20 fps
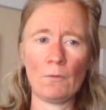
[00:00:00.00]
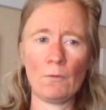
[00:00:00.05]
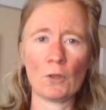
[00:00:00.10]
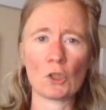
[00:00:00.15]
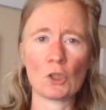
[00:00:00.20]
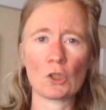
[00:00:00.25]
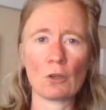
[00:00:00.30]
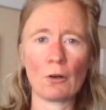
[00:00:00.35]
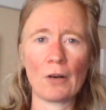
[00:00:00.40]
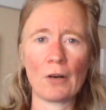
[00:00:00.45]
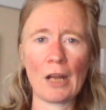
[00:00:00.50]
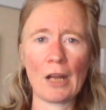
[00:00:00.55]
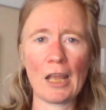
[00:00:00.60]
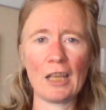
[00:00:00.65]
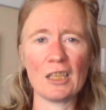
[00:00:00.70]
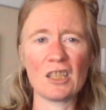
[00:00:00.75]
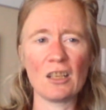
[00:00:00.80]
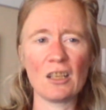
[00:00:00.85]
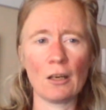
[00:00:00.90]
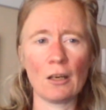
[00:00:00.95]
Victoria
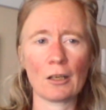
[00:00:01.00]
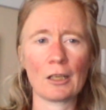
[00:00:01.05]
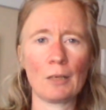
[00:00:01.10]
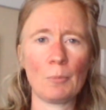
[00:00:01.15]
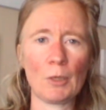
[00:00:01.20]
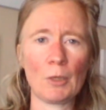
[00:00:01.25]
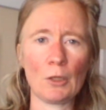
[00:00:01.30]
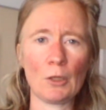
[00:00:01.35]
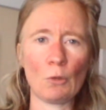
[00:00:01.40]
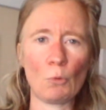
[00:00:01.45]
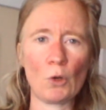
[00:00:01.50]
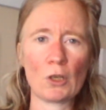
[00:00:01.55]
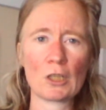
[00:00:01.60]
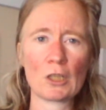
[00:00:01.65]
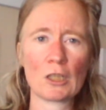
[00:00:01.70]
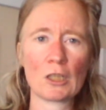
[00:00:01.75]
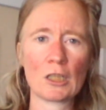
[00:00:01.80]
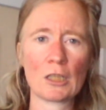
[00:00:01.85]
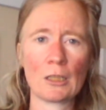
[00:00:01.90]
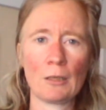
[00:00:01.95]
is not going to be the
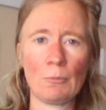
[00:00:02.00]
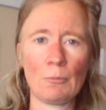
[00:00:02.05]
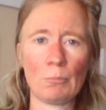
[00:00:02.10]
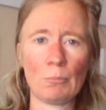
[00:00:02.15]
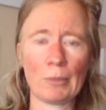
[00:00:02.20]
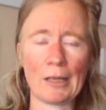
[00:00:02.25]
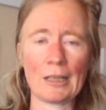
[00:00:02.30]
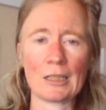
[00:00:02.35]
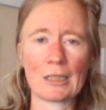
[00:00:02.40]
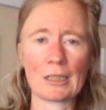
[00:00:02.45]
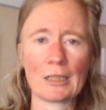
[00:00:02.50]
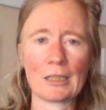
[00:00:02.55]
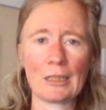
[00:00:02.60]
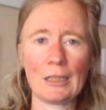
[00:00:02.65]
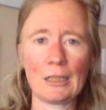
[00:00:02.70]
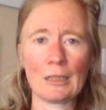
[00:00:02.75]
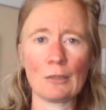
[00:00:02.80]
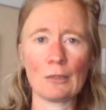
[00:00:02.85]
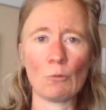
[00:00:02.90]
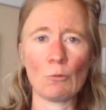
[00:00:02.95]
worst place
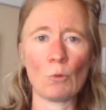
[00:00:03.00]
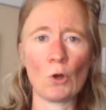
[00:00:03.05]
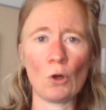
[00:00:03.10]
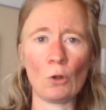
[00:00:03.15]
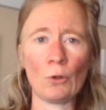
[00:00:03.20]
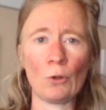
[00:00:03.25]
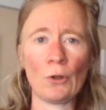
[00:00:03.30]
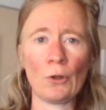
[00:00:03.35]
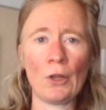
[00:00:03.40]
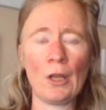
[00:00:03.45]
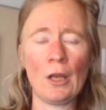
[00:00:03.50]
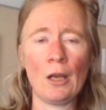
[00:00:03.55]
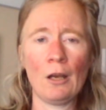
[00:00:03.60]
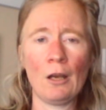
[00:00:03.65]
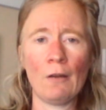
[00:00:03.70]
in the world